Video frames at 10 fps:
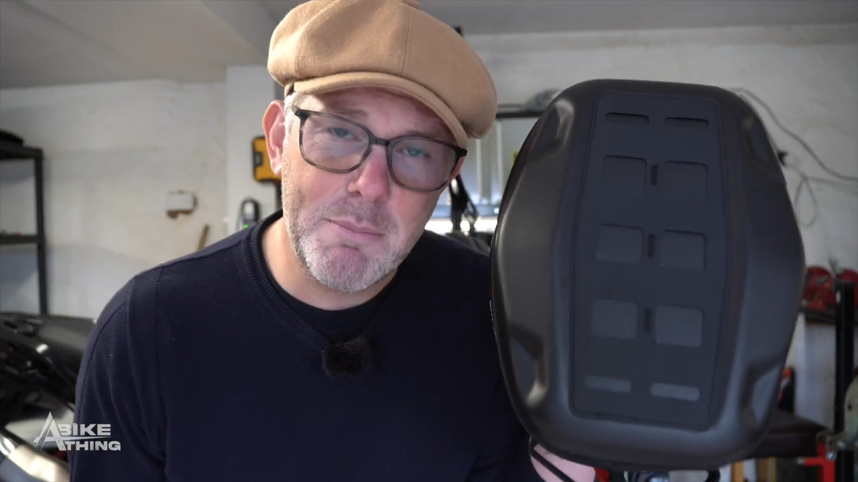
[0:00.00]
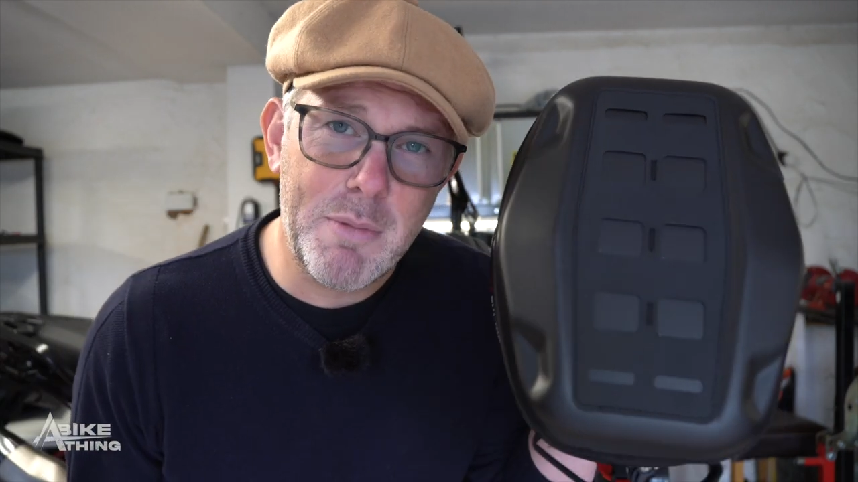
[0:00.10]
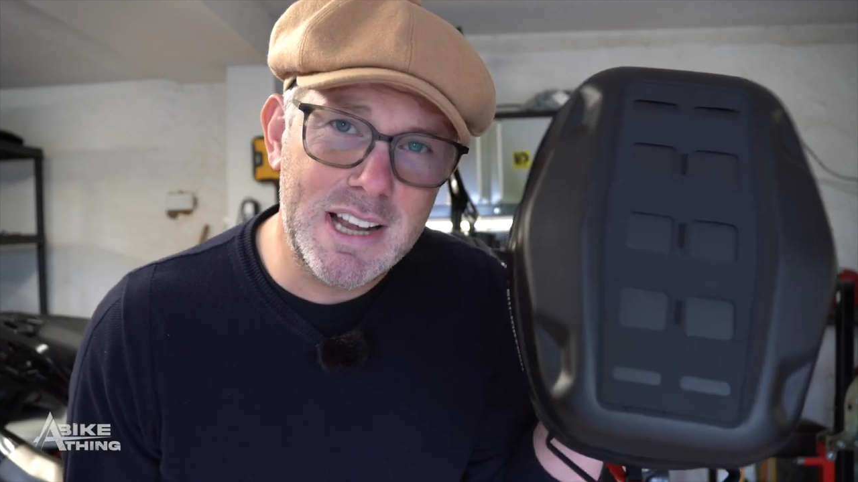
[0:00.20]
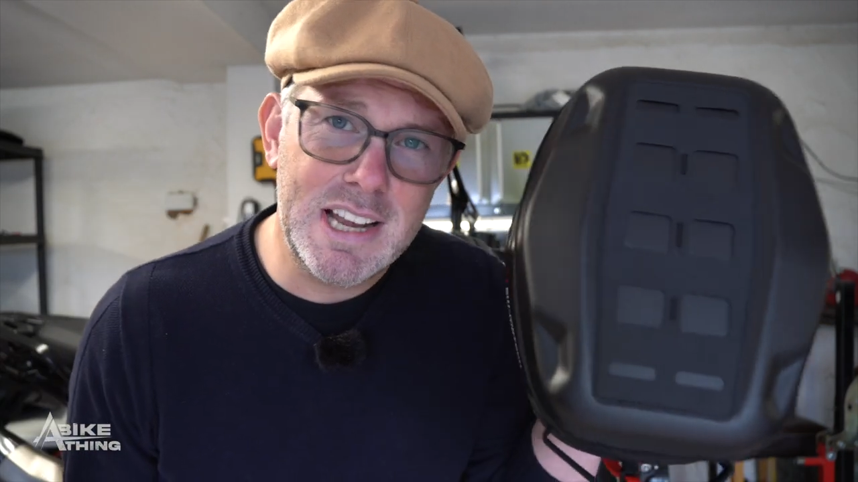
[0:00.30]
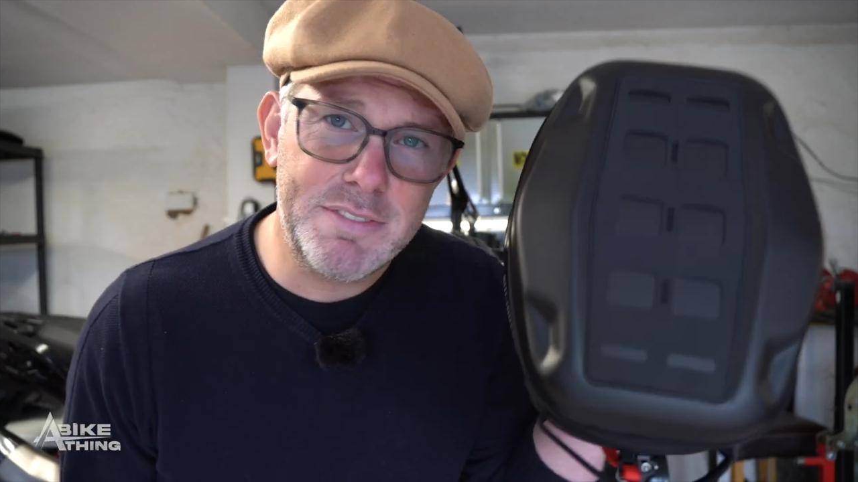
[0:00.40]
my
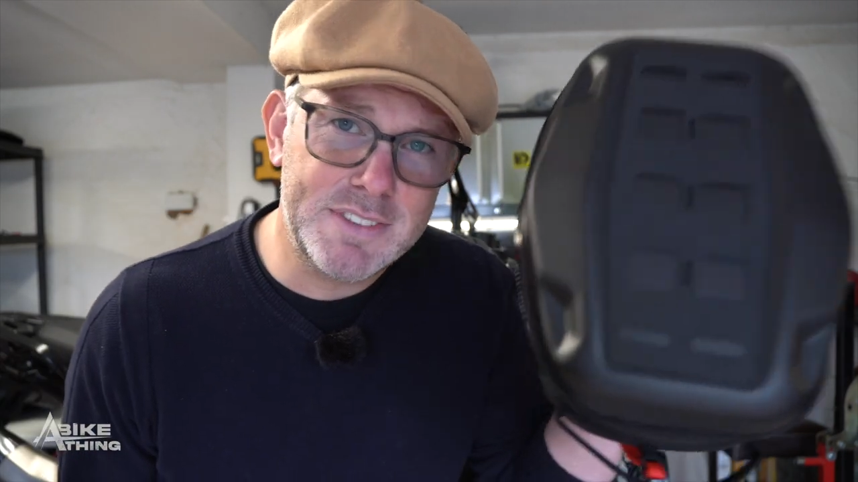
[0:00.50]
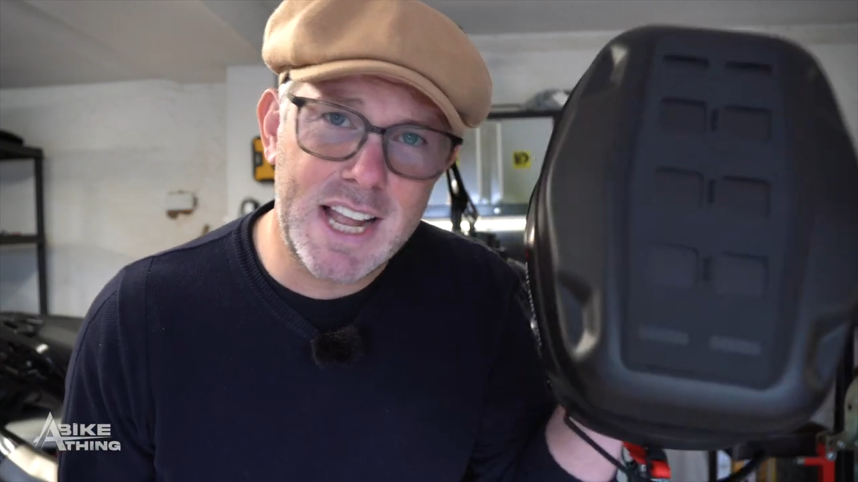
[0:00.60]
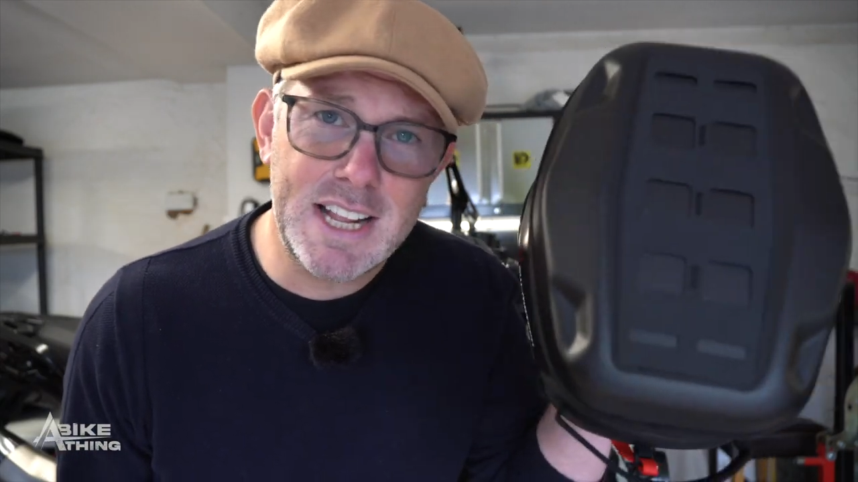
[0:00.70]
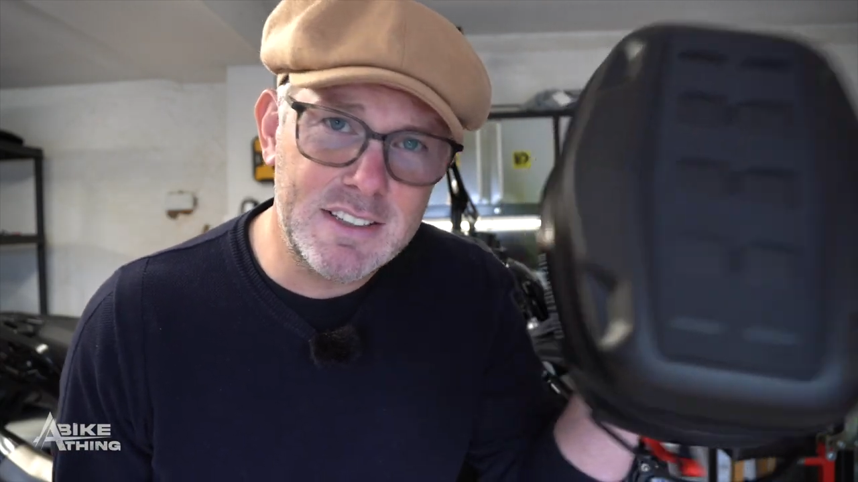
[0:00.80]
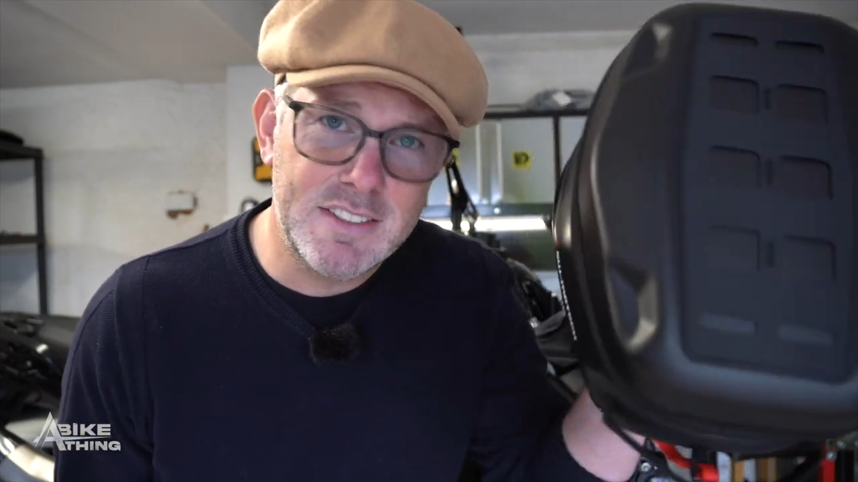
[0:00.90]
left
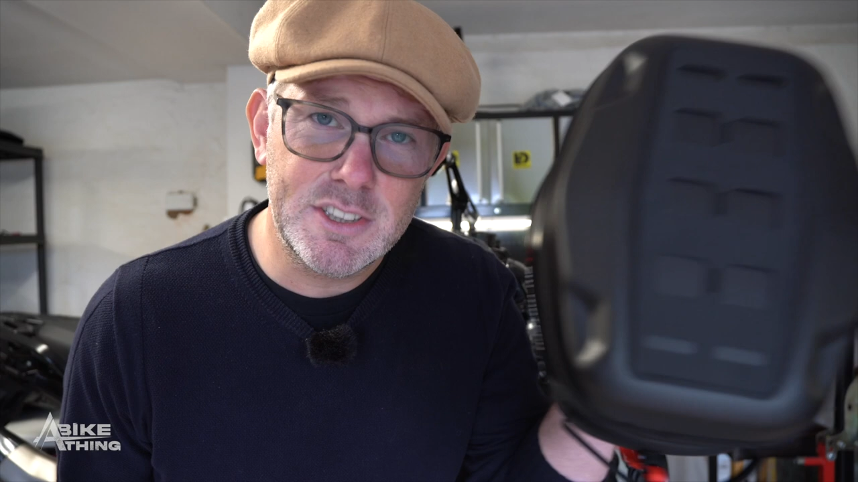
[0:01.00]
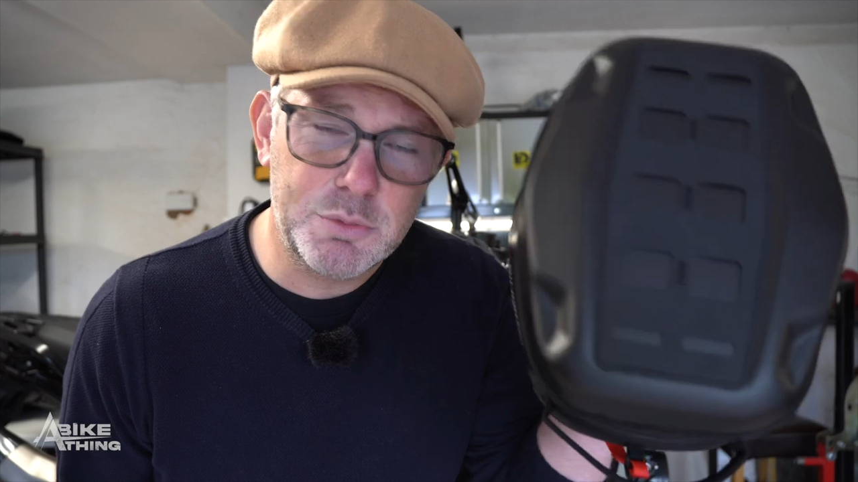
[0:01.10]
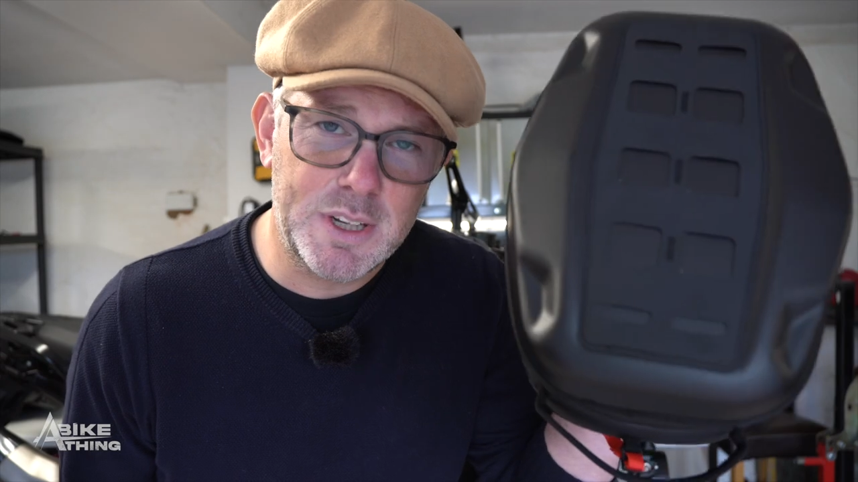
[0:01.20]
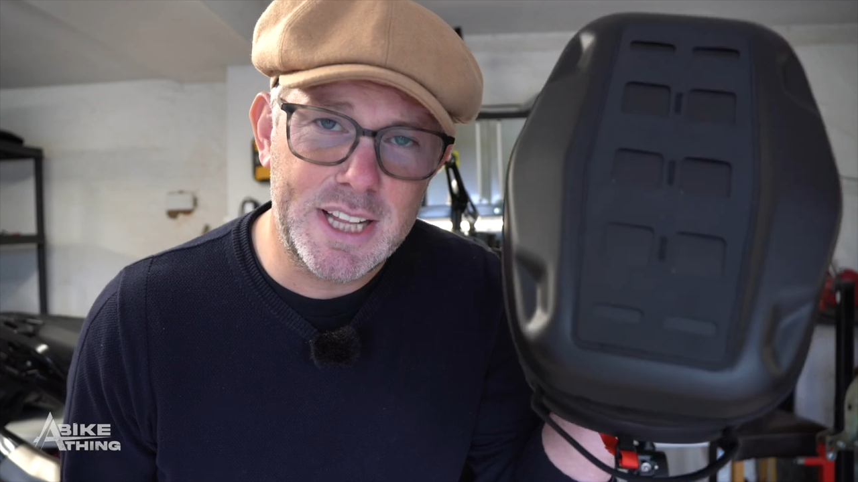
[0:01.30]
hand, this one